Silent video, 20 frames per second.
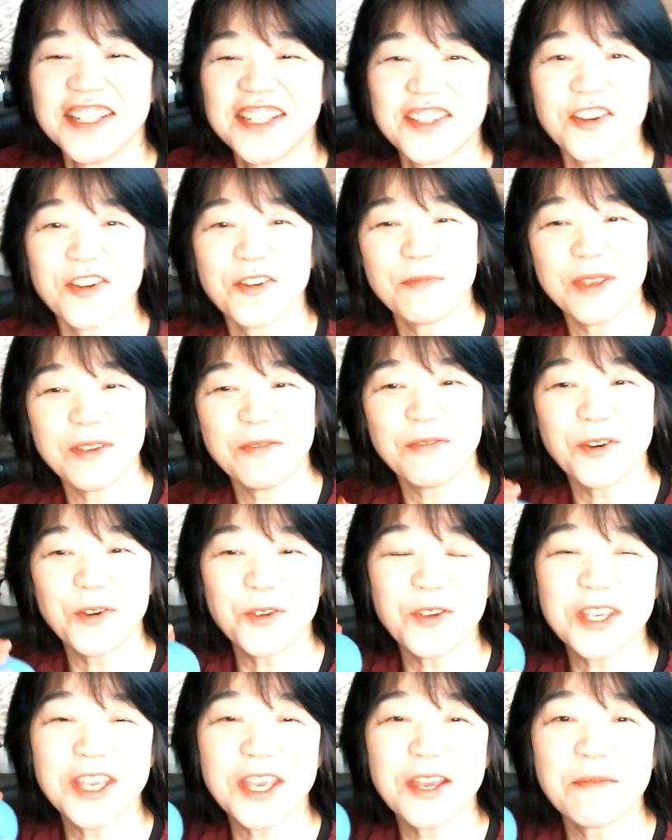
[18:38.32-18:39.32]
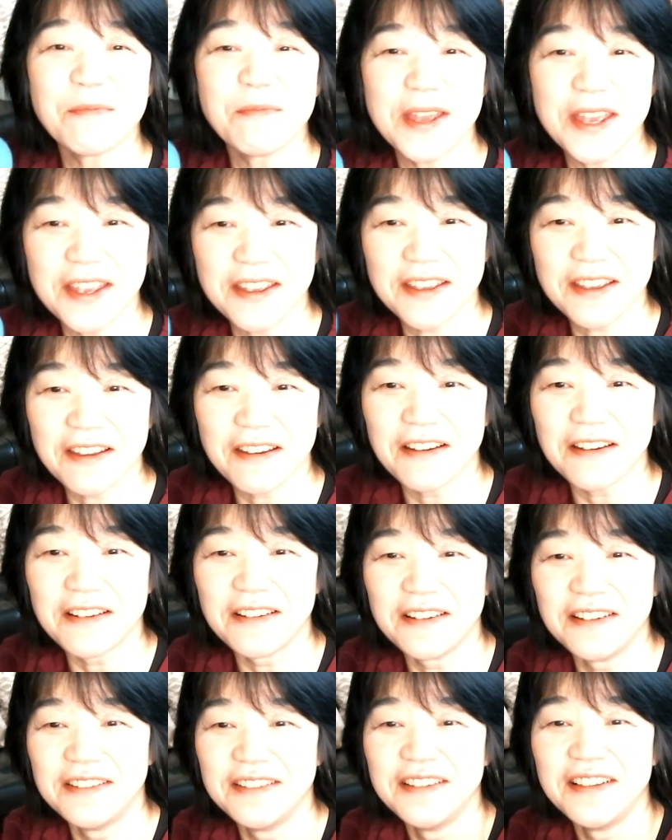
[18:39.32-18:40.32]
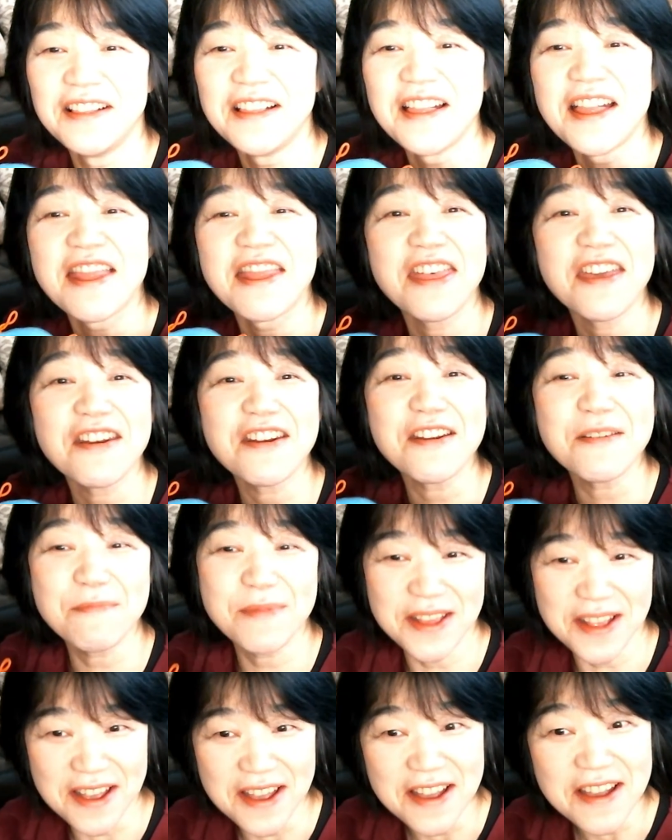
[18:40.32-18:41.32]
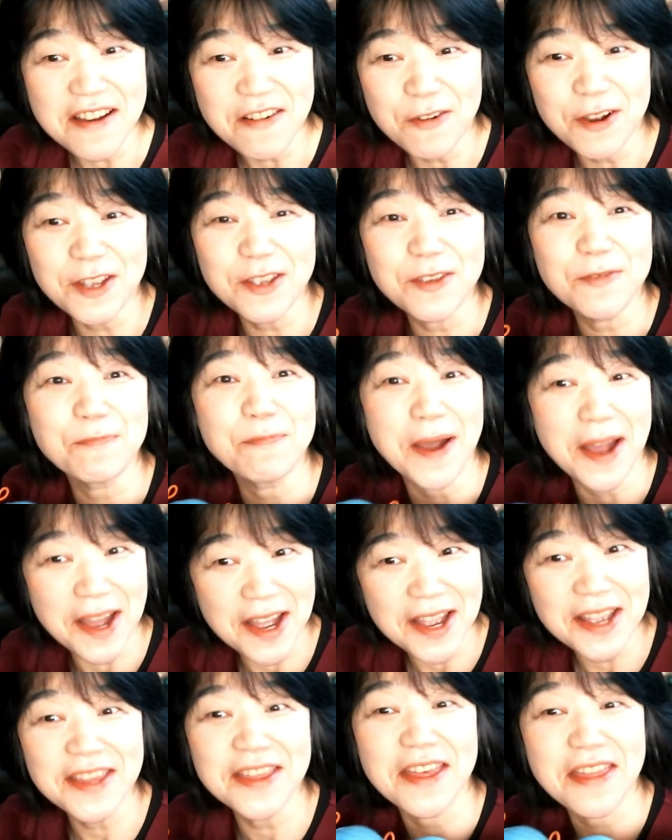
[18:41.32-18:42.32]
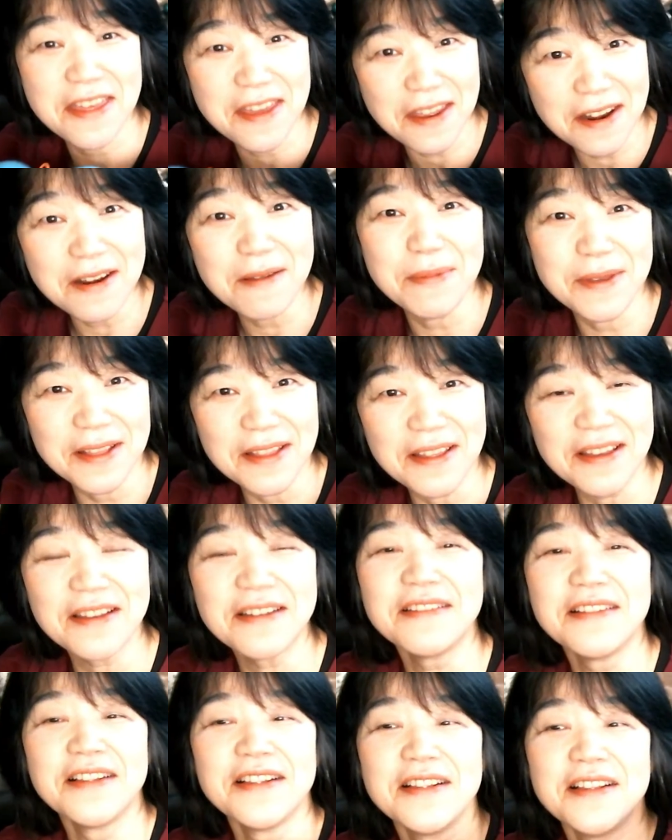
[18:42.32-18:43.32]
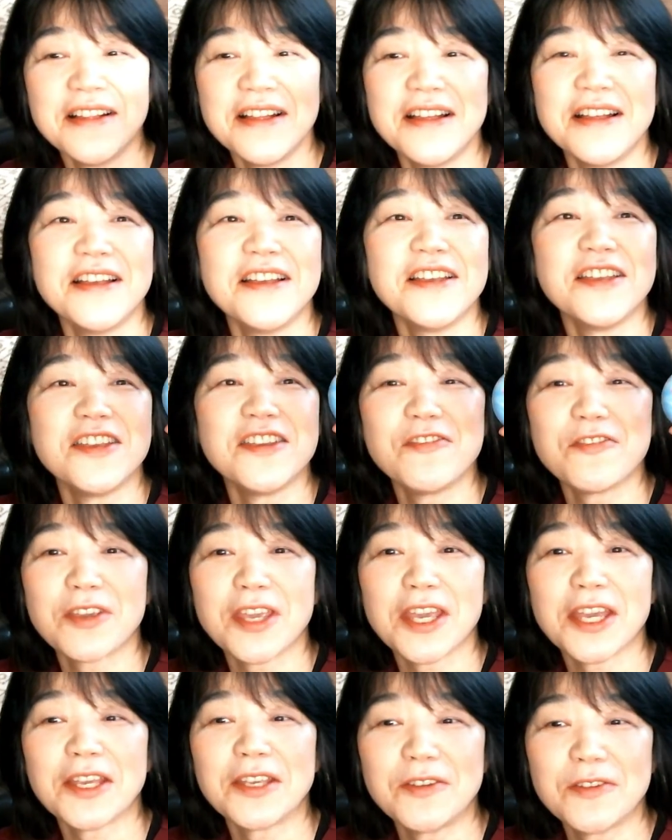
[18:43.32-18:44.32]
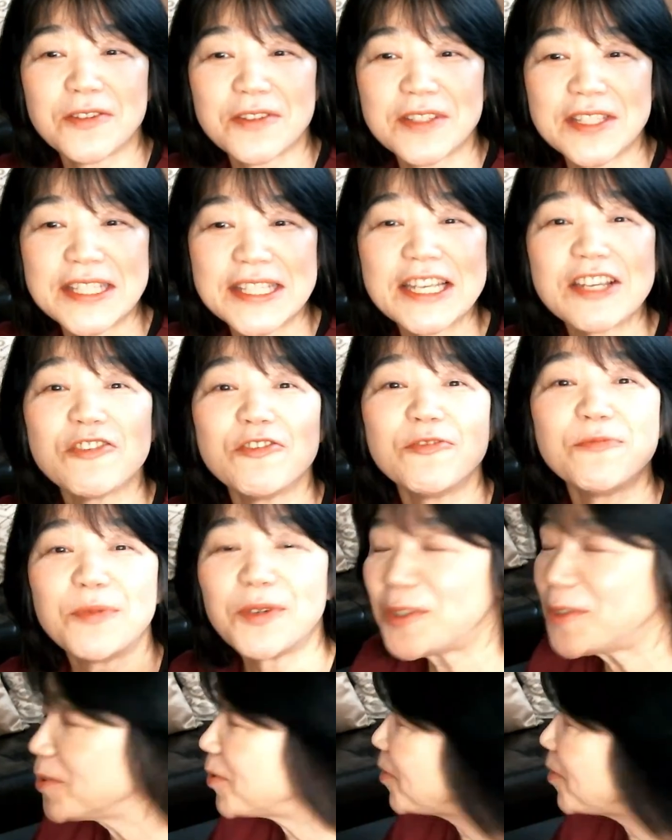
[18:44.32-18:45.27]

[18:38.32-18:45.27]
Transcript: So before you can make a TheraPillar, or you buy the TheraPillar, you can use single ball